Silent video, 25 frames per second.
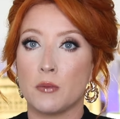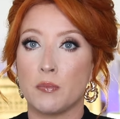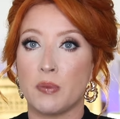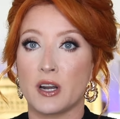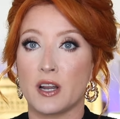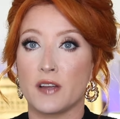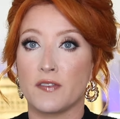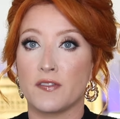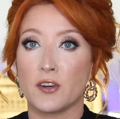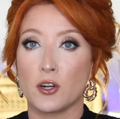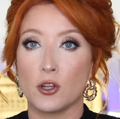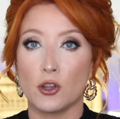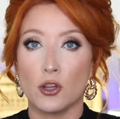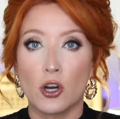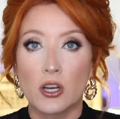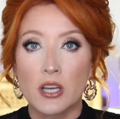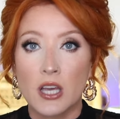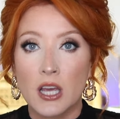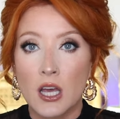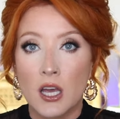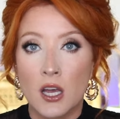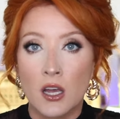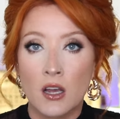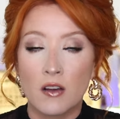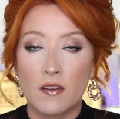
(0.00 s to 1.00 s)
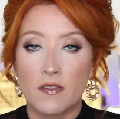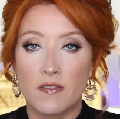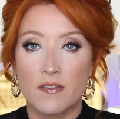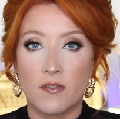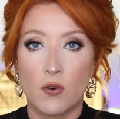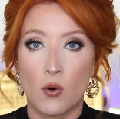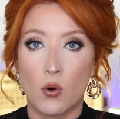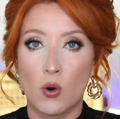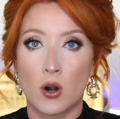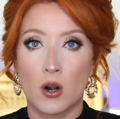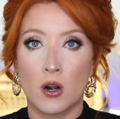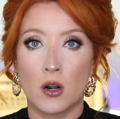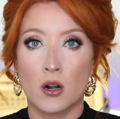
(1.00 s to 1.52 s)
But if you're looking
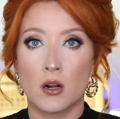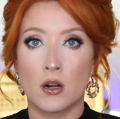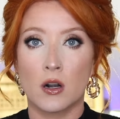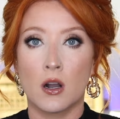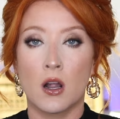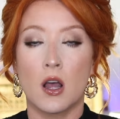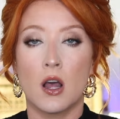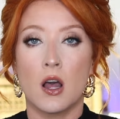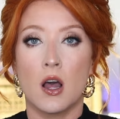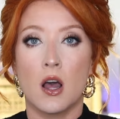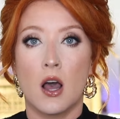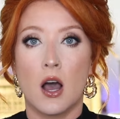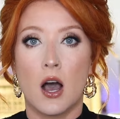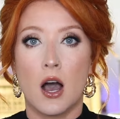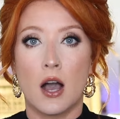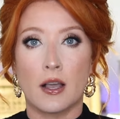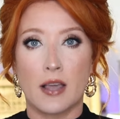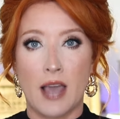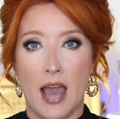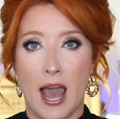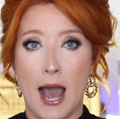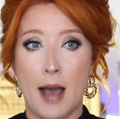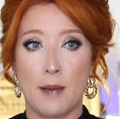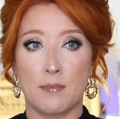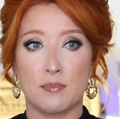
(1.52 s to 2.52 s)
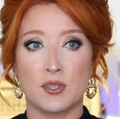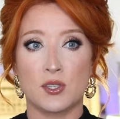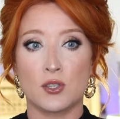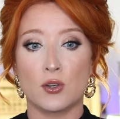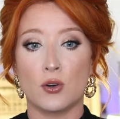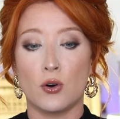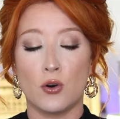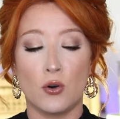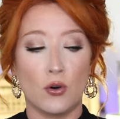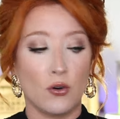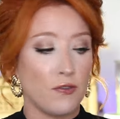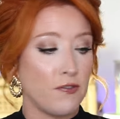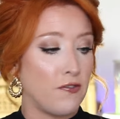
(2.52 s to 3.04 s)
for a
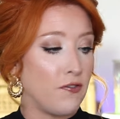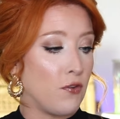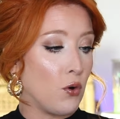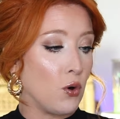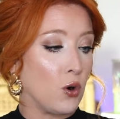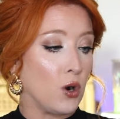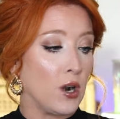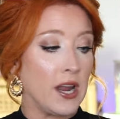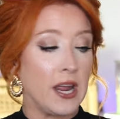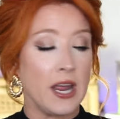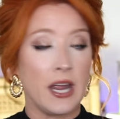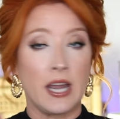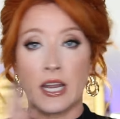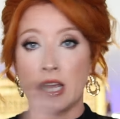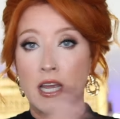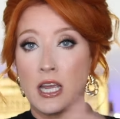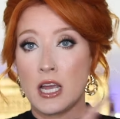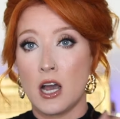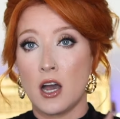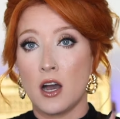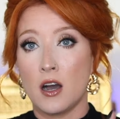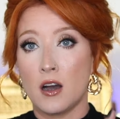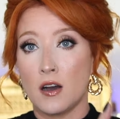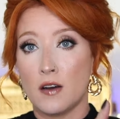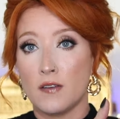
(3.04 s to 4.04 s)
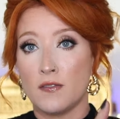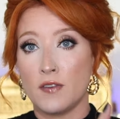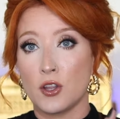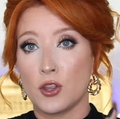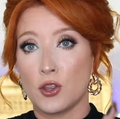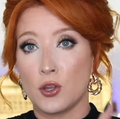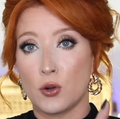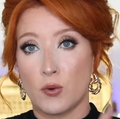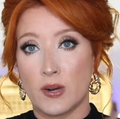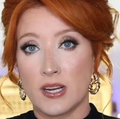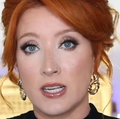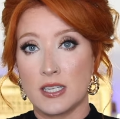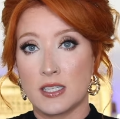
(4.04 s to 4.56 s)
capsule for any of
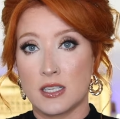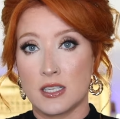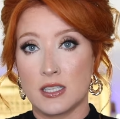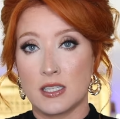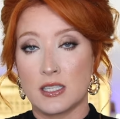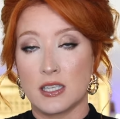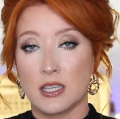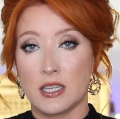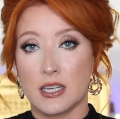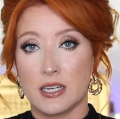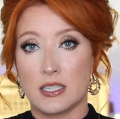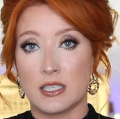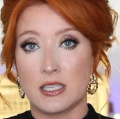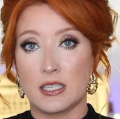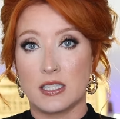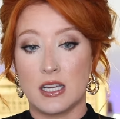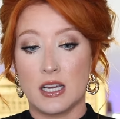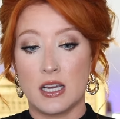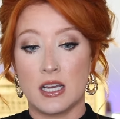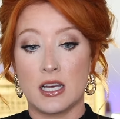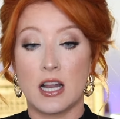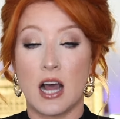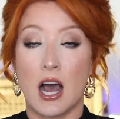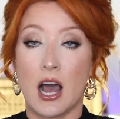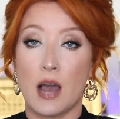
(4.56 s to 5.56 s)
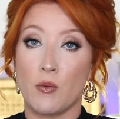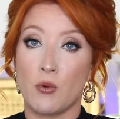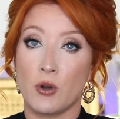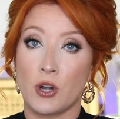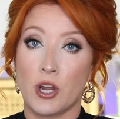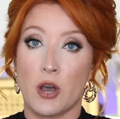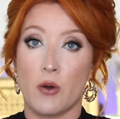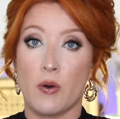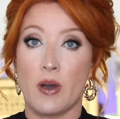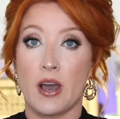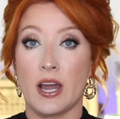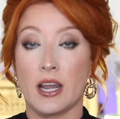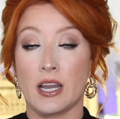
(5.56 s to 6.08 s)
the reasons listed, I would
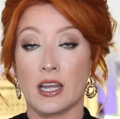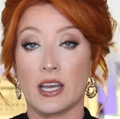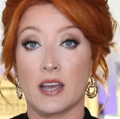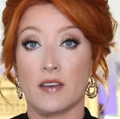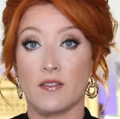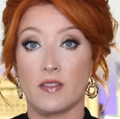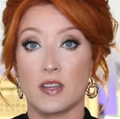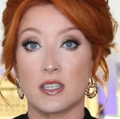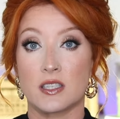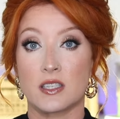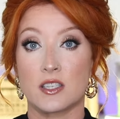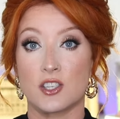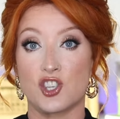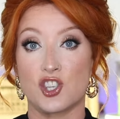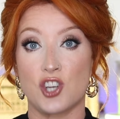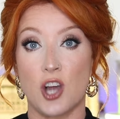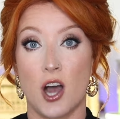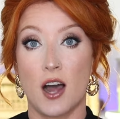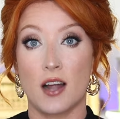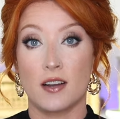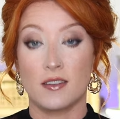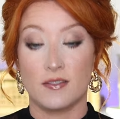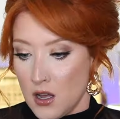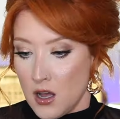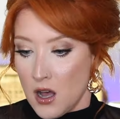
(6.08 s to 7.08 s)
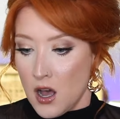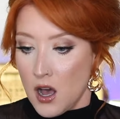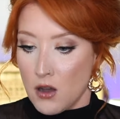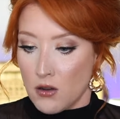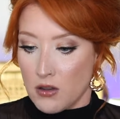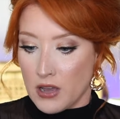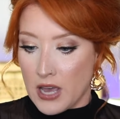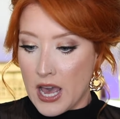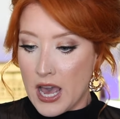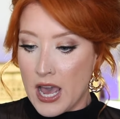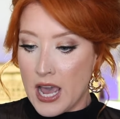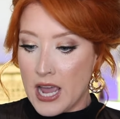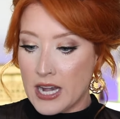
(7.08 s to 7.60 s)
go ahead and give this a shot.
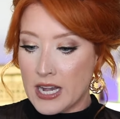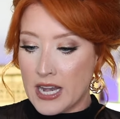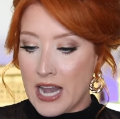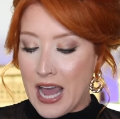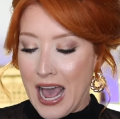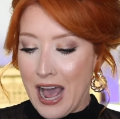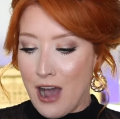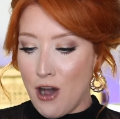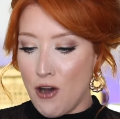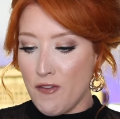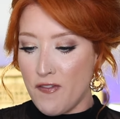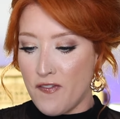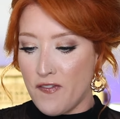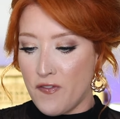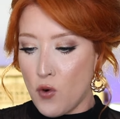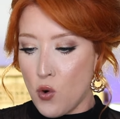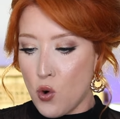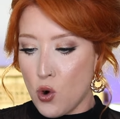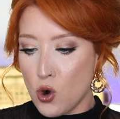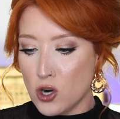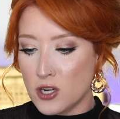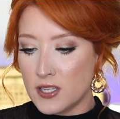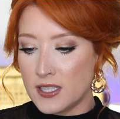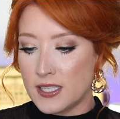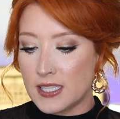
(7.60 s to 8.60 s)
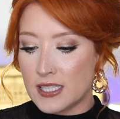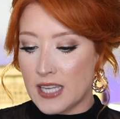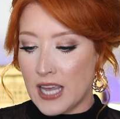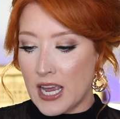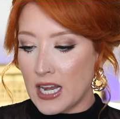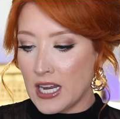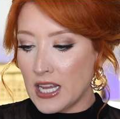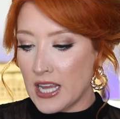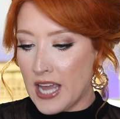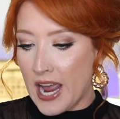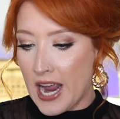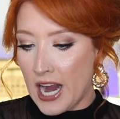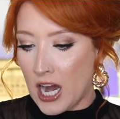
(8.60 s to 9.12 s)
Okay, now for
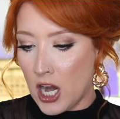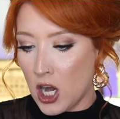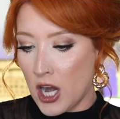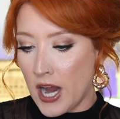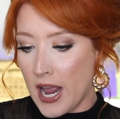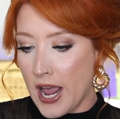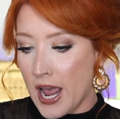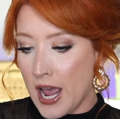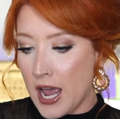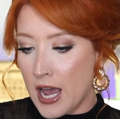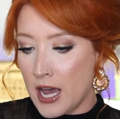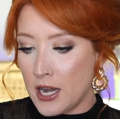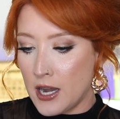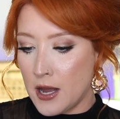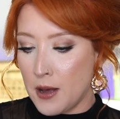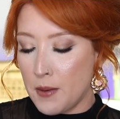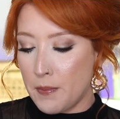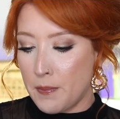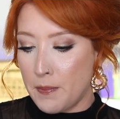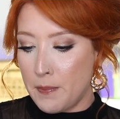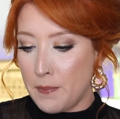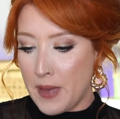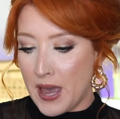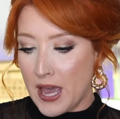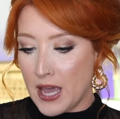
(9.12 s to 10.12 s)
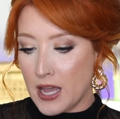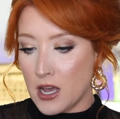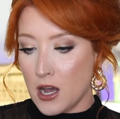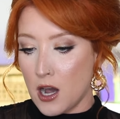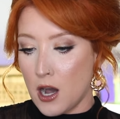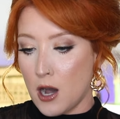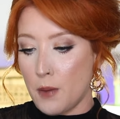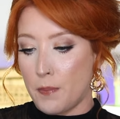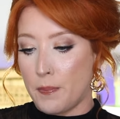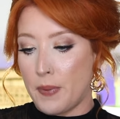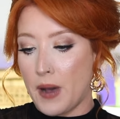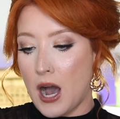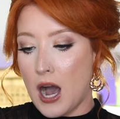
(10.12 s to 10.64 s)
skincare and
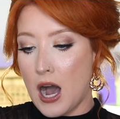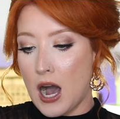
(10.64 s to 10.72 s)
makeup.